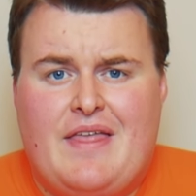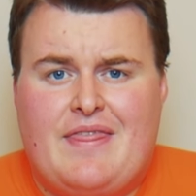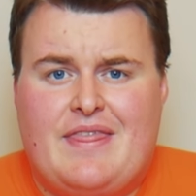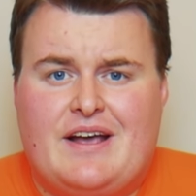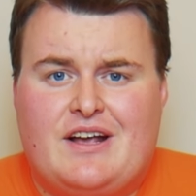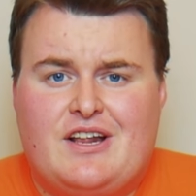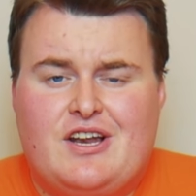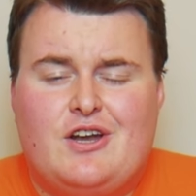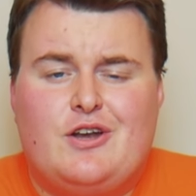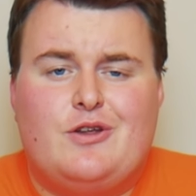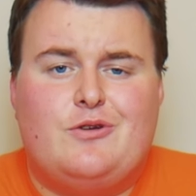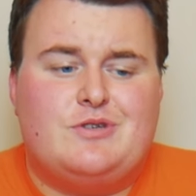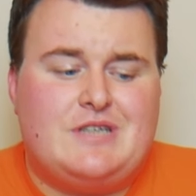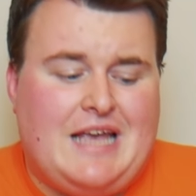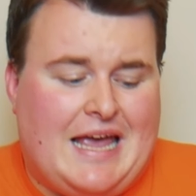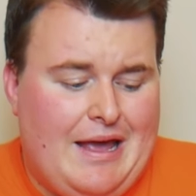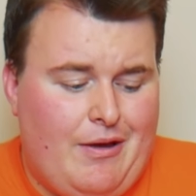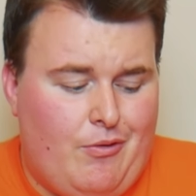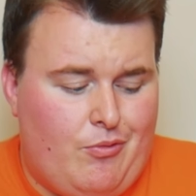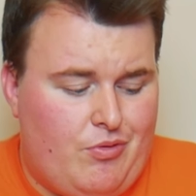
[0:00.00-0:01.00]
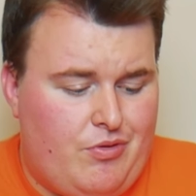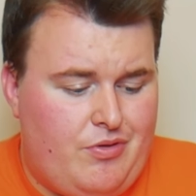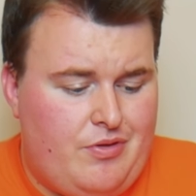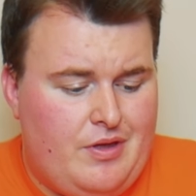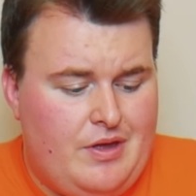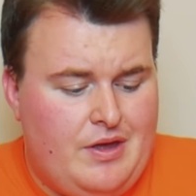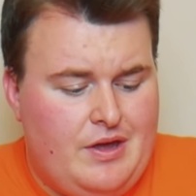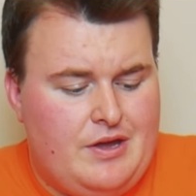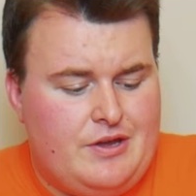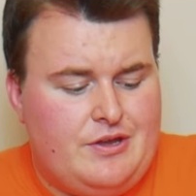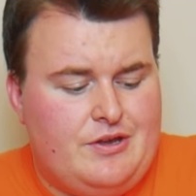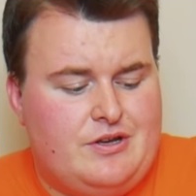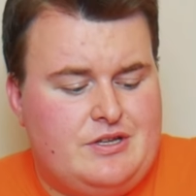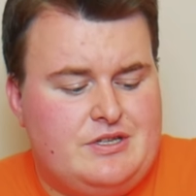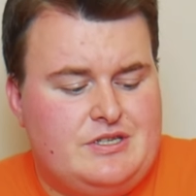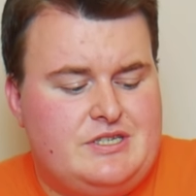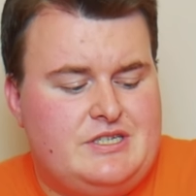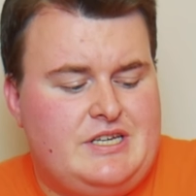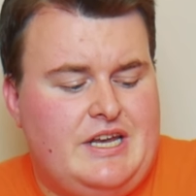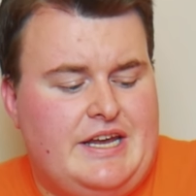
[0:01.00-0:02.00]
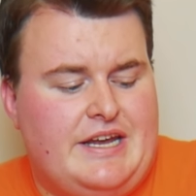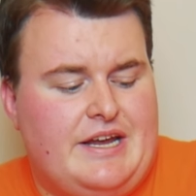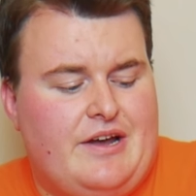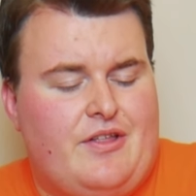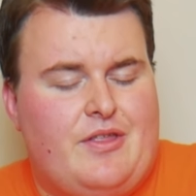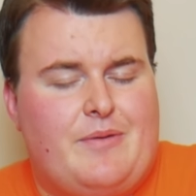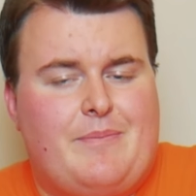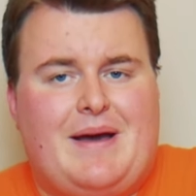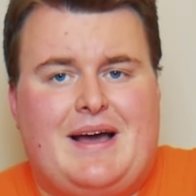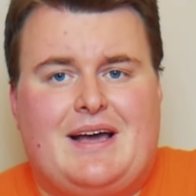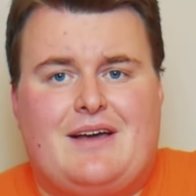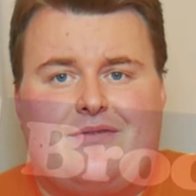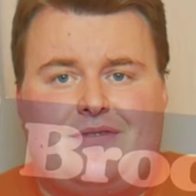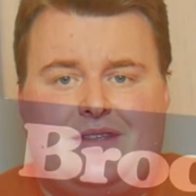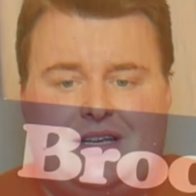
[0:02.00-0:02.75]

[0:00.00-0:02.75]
they're going to lose health. You can see on the back of